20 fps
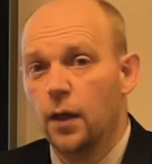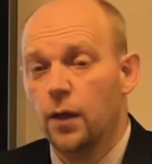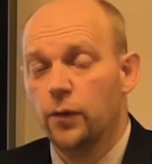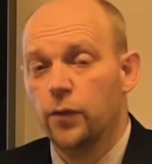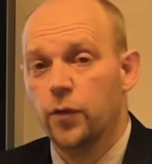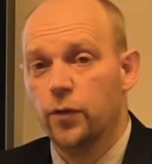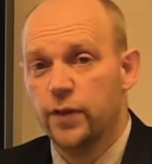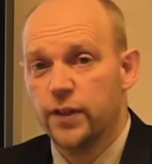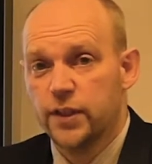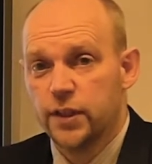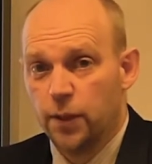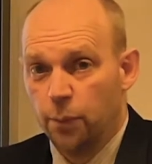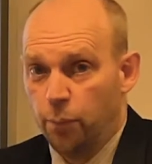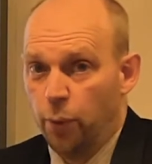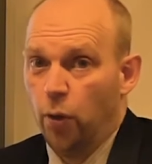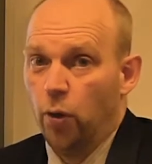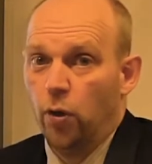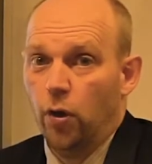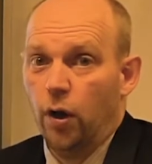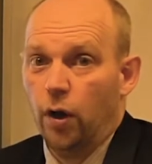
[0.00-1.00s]
There is
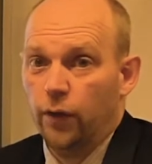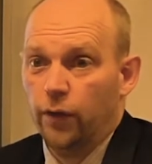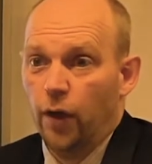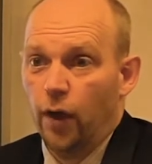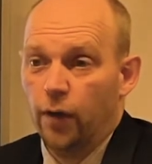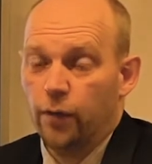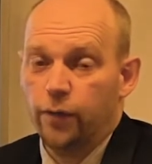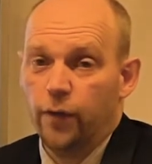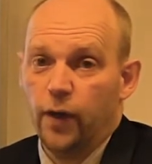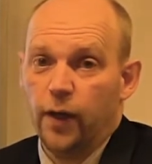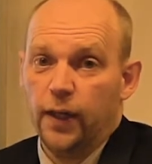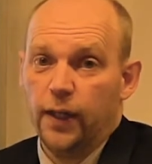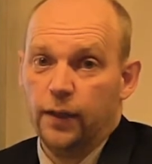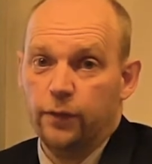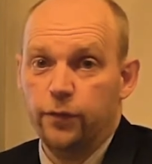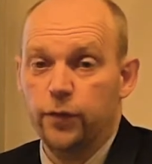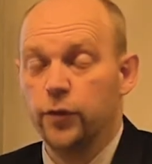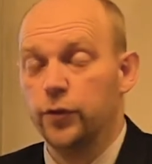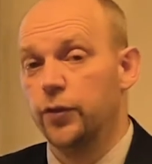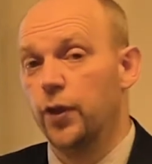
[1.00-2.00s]
support on offer
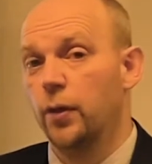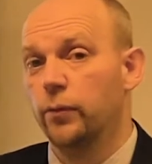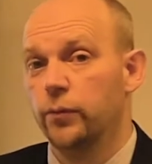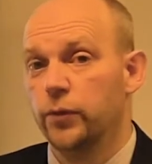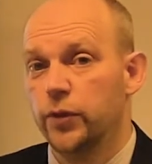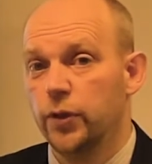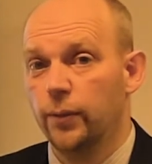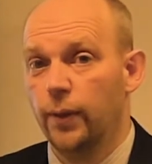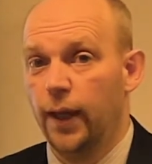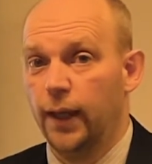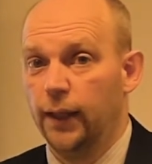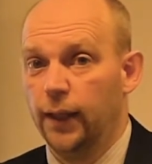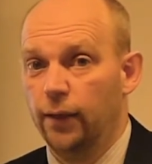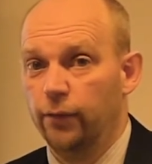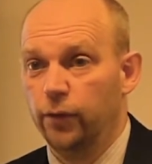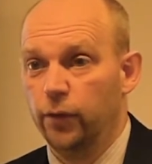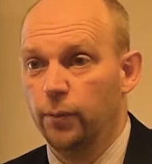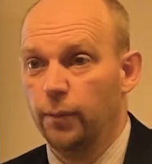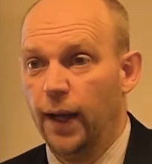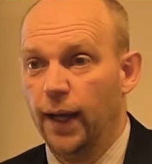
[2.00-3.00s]
if you don't do
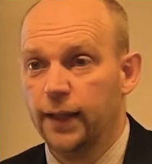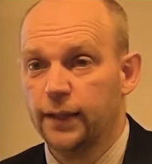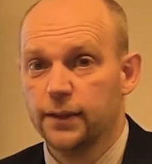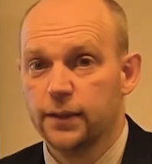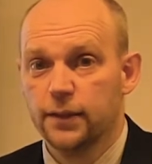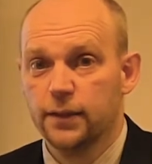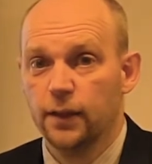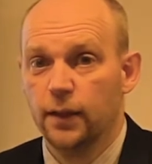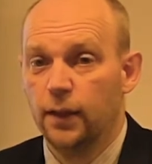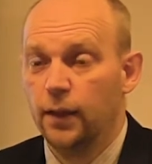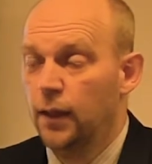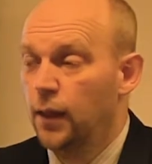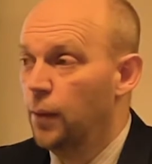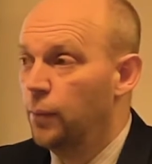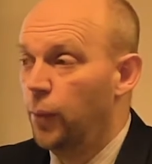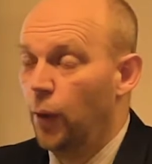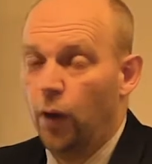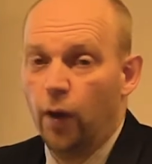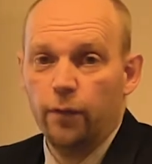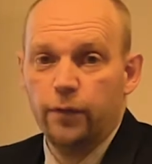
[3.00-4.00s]
A-level maths,
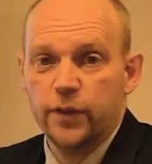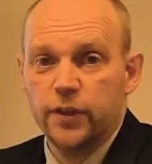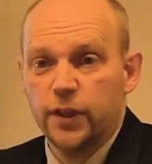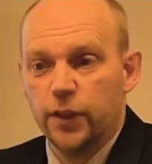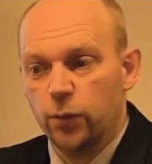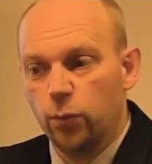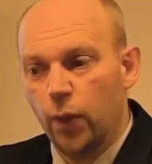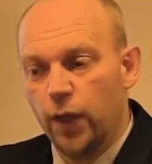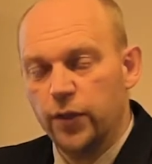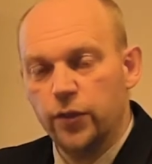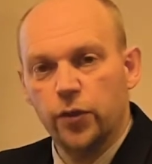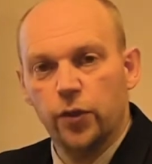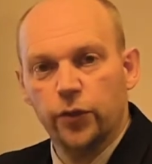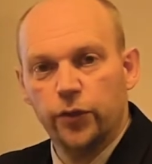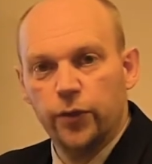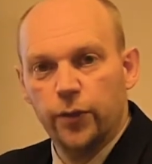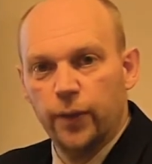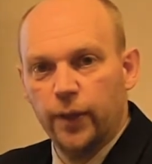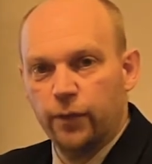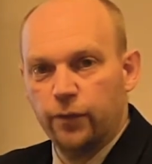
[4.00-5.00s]
but obviously when you're
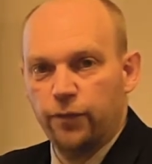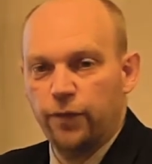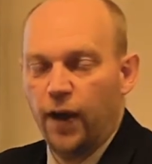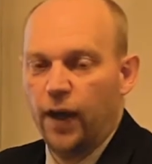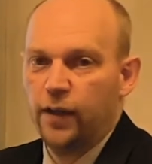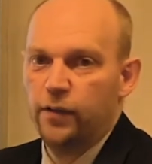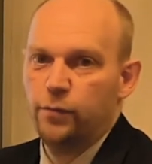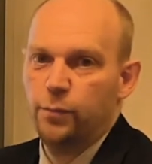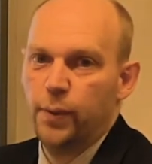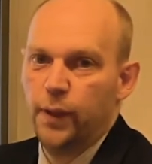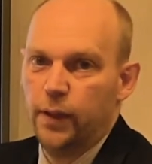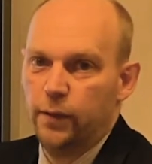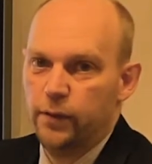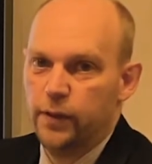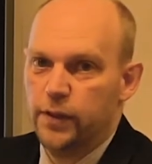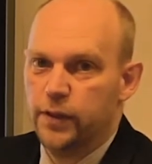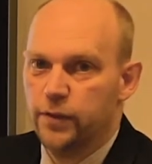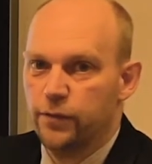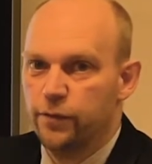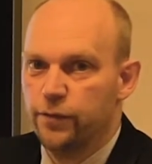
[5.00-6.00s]
doing 5
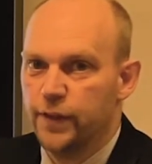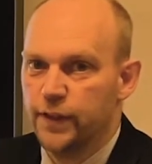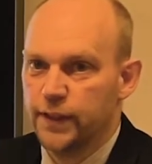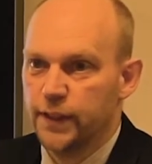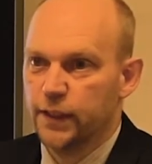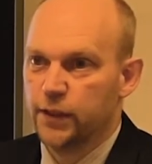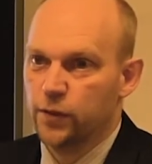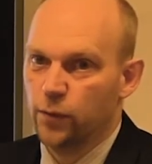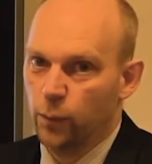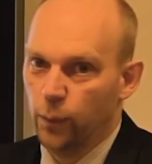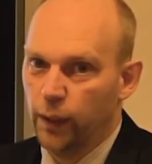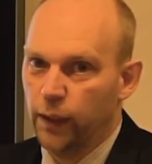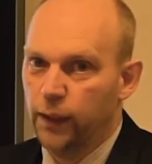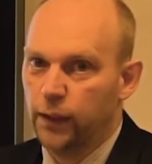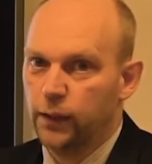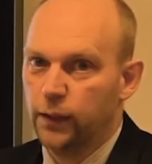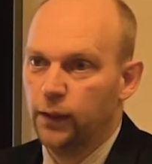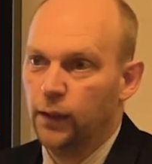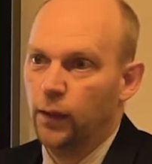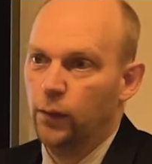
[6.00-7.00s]
periods of physics a
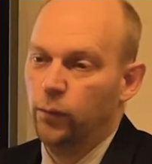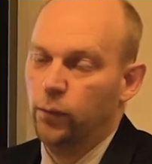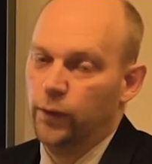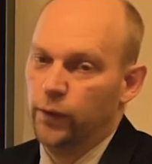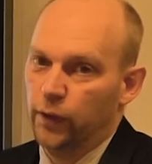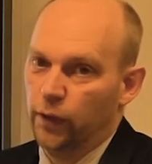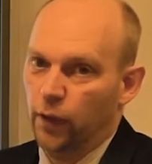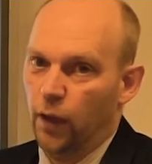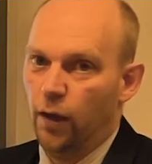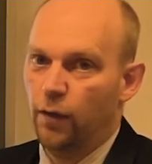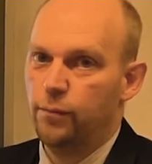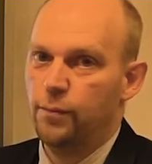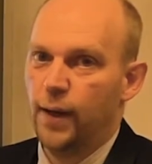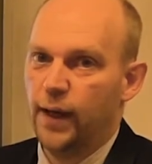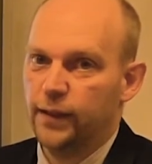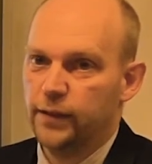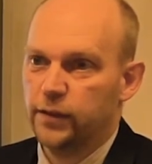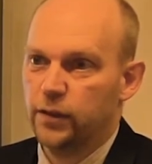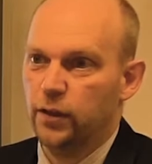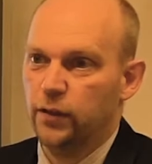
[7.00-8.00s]
week with a lot of
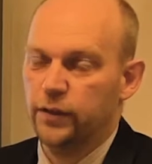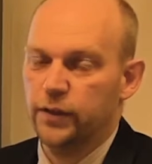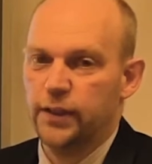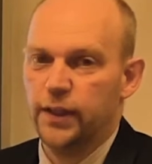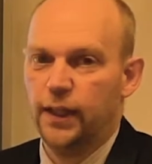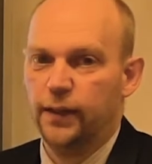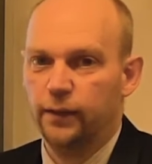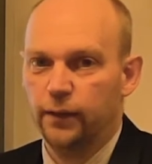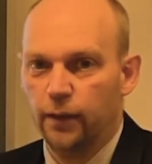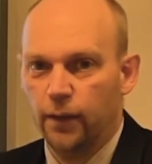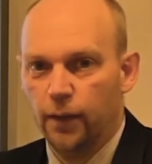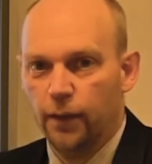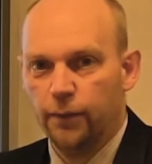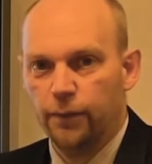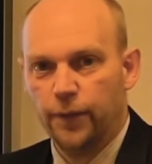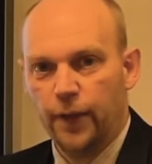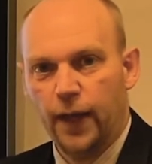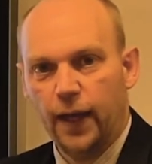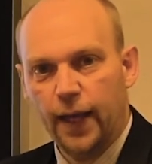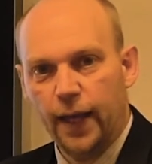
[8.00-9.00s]
maths content,
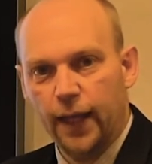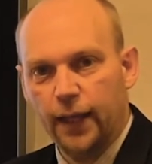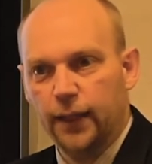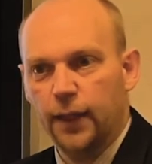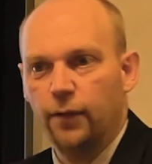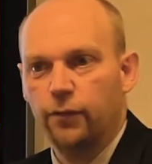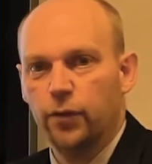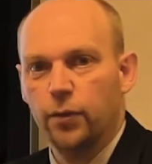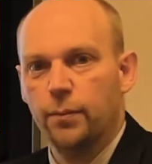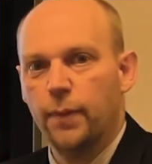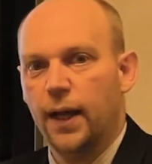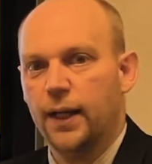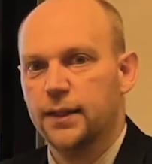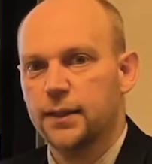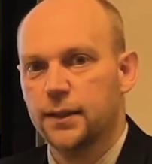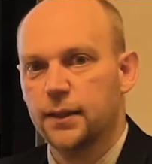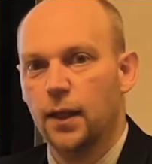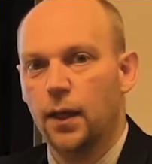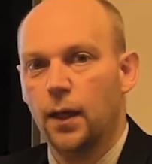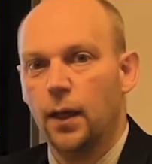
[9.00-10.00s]
that A-level
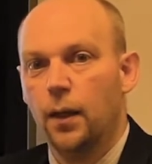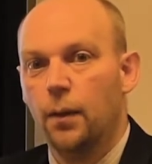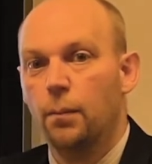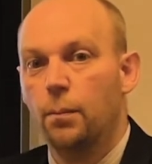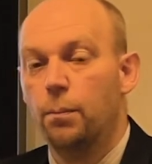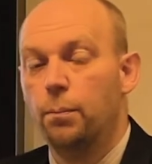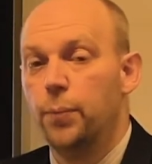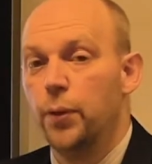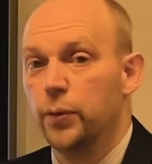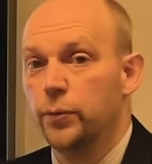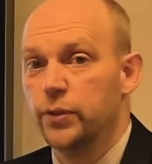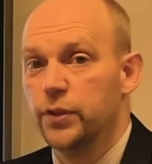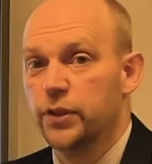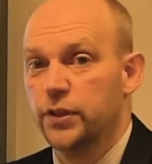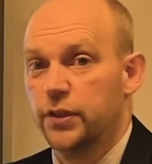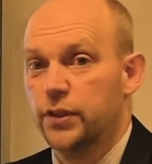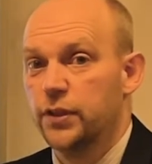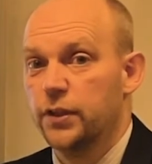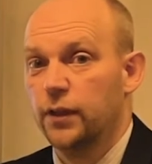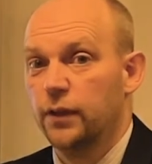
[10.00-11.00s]
maths
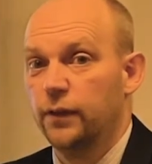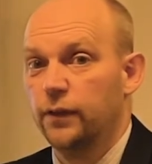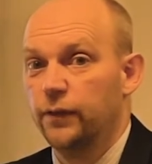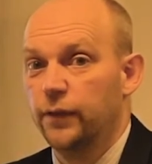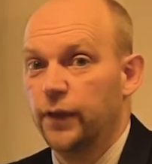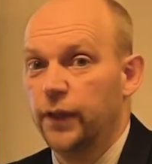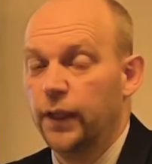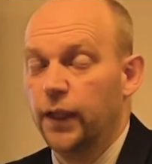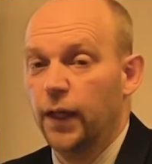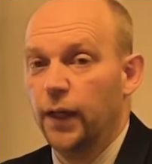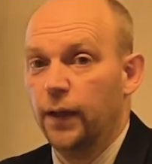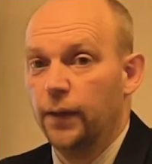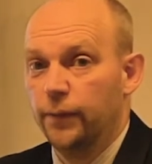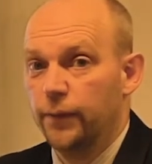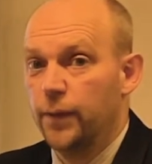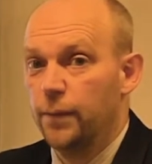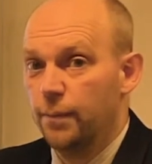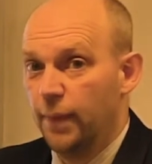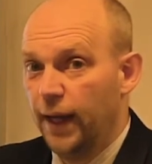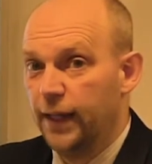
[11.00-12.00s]
boosts the
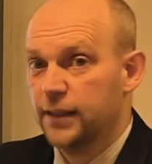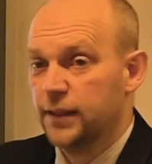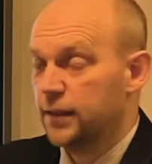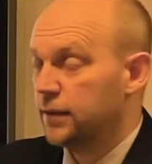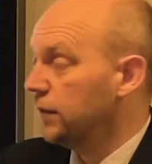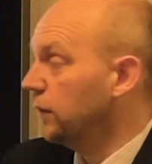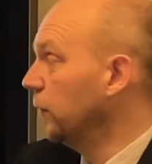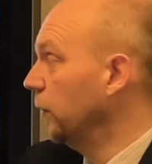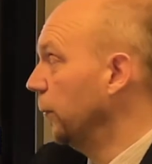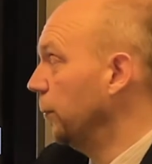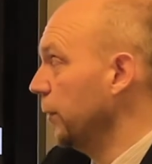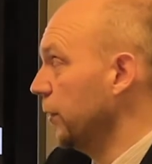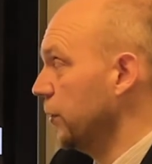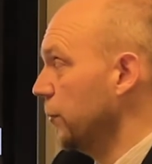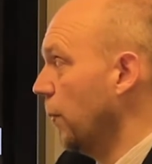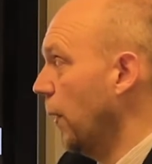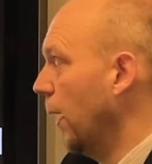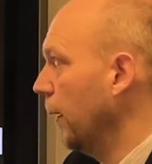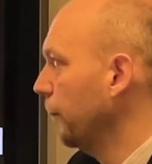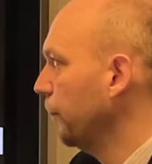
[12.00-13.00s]
maths up as
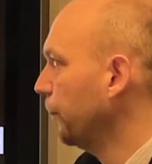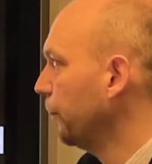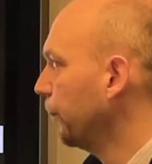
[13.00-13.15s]
well.